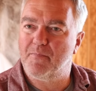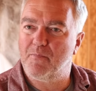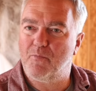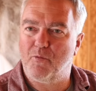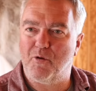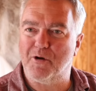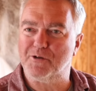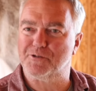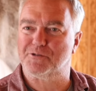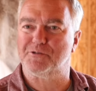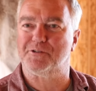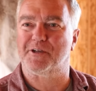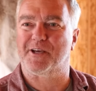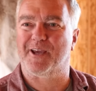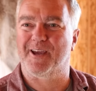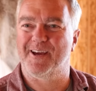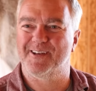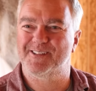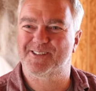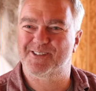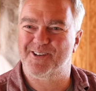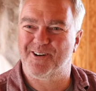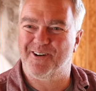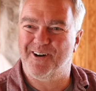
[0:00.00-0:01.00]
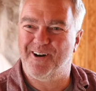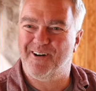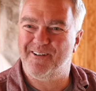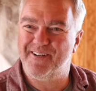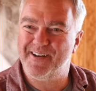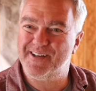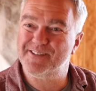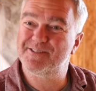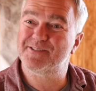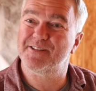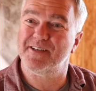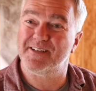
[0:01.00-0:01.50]
Wasn't the case at all.
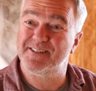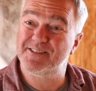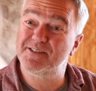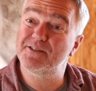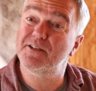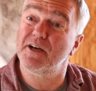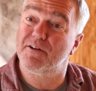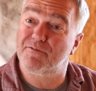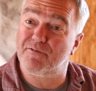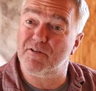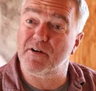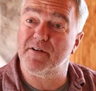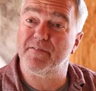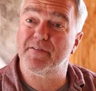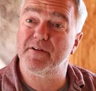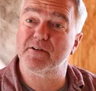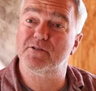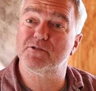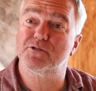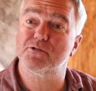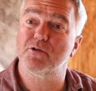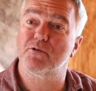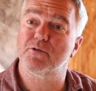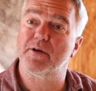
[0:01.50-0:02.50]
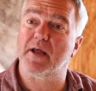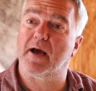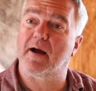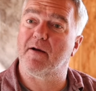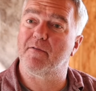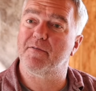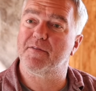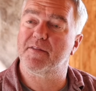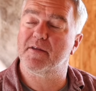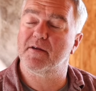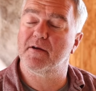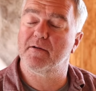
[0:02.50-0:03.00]
It's different. There's no
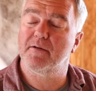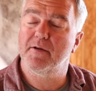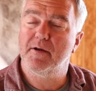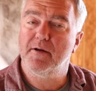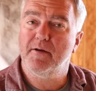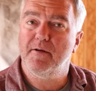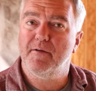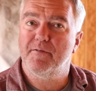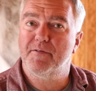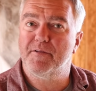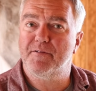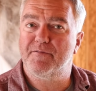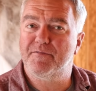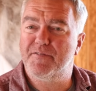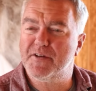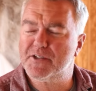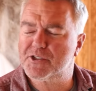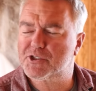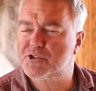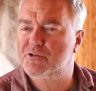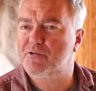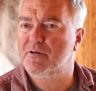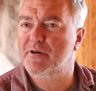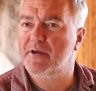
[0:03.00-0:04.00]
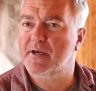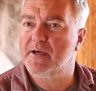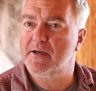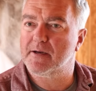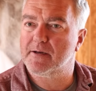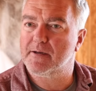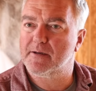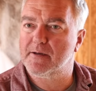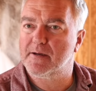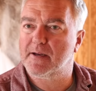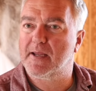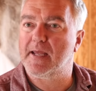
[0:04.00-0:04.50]
doubt. The fishery
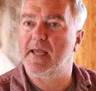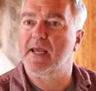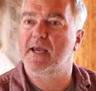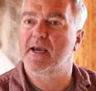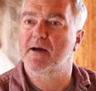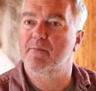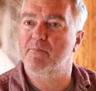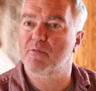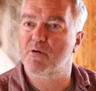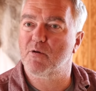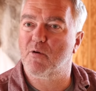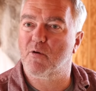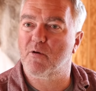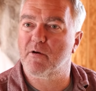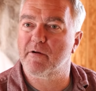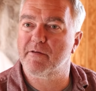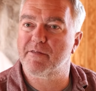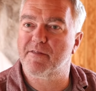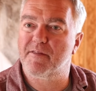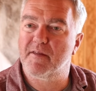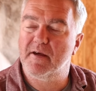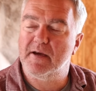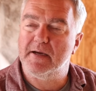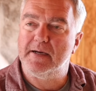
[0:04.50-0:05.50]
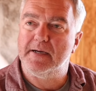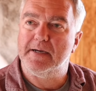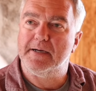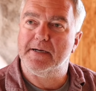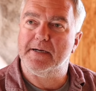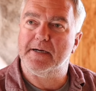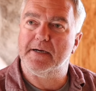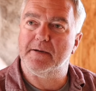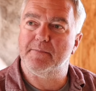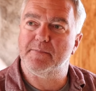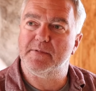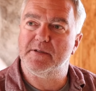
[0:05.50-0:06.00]
at Camp North
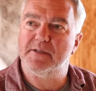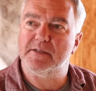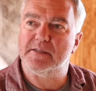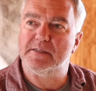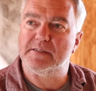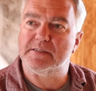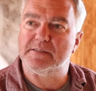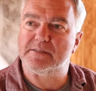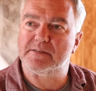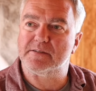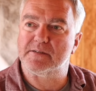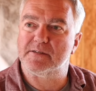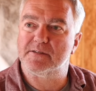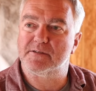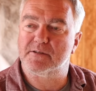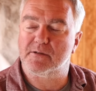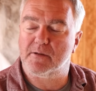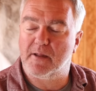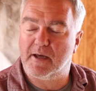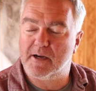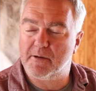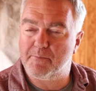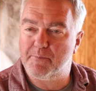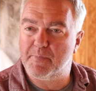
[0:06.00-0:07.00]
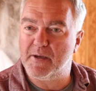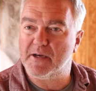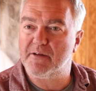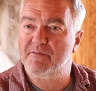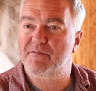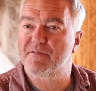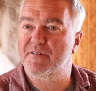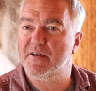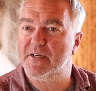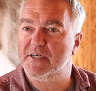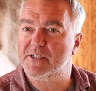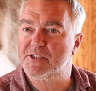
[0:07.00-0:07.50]
is a lot of big
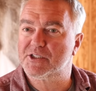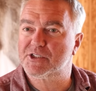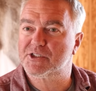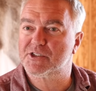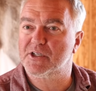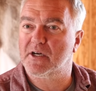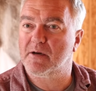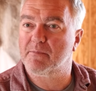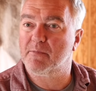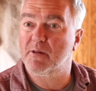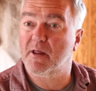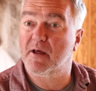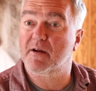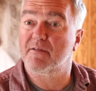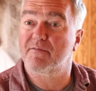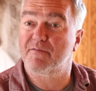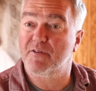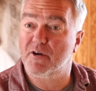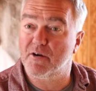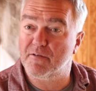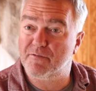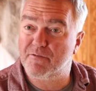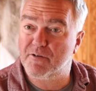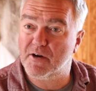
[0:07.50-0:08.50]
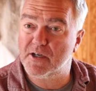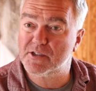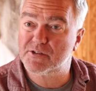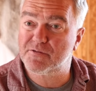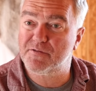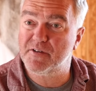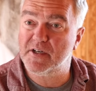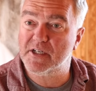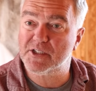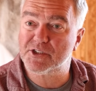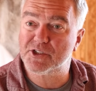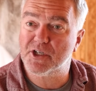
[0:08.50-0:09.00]
fish, a lot of very fresh
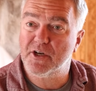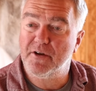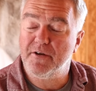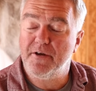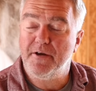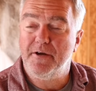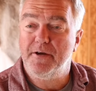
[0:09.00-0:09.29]
fish.